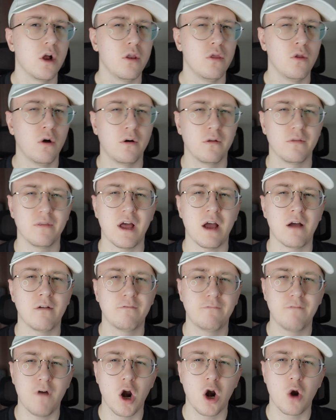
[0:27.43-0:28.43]
not that
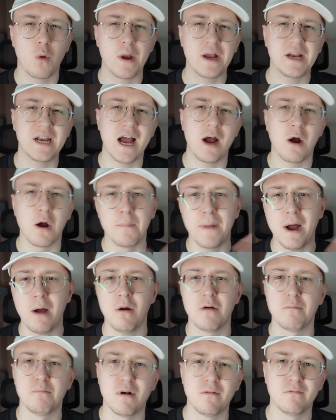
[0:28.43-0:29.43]
far away now,
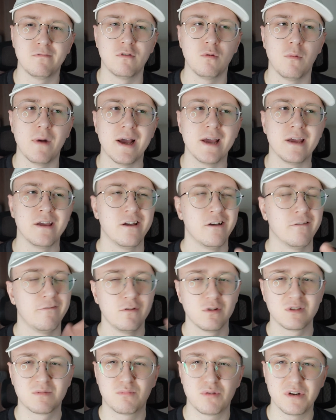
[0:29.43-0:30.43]
about a month away.
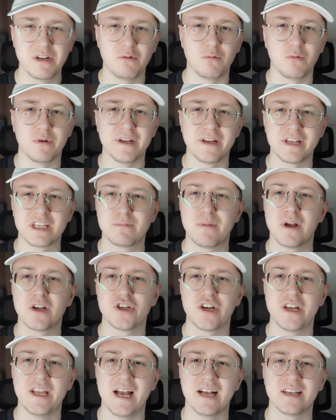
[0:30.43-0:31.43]
Feels pretty weird,
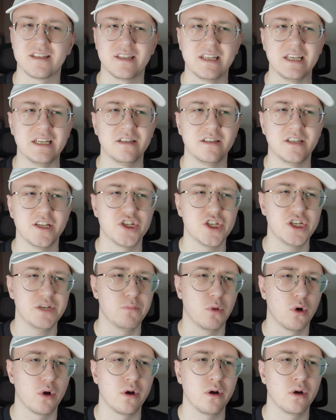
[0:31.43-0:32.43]
especially as the
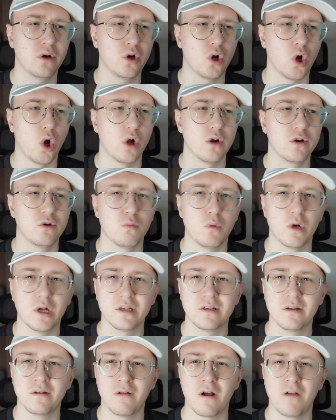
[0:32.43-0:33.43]
Digimon Con
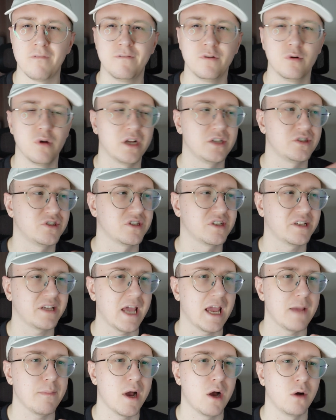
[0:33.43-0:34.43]
one, I feel like just
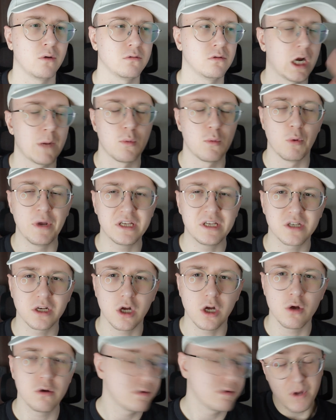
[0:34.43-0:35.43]
came out a couple weeks
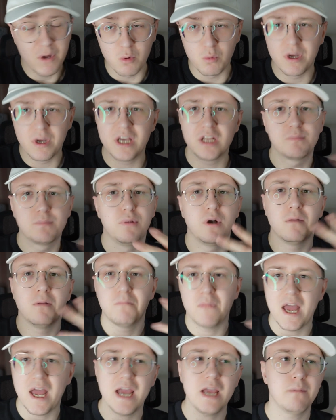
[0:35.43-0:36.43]
ago. Bit weird,
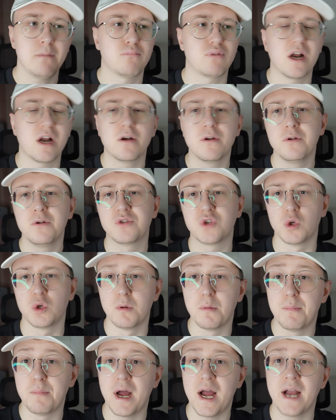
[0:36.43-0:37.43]
but hey, brand new
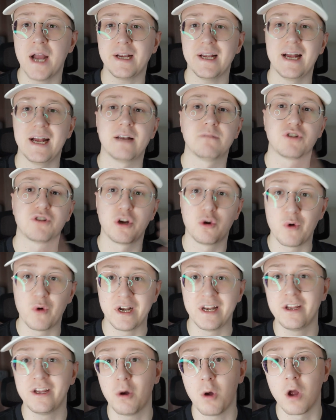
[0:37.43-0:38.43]
tournament pack, and I'm just going to
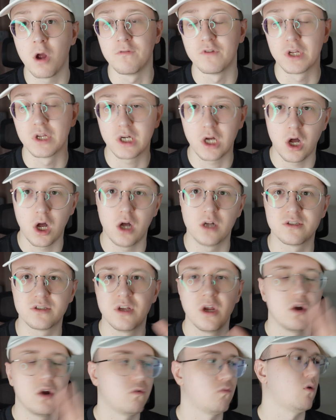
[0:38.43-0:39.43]
quickly go over the cards
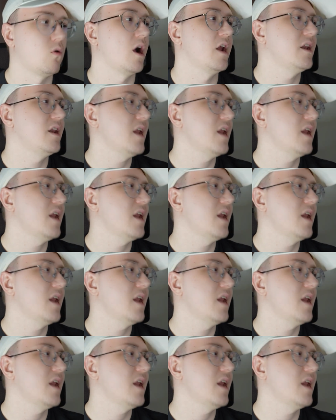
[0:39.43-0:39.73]
right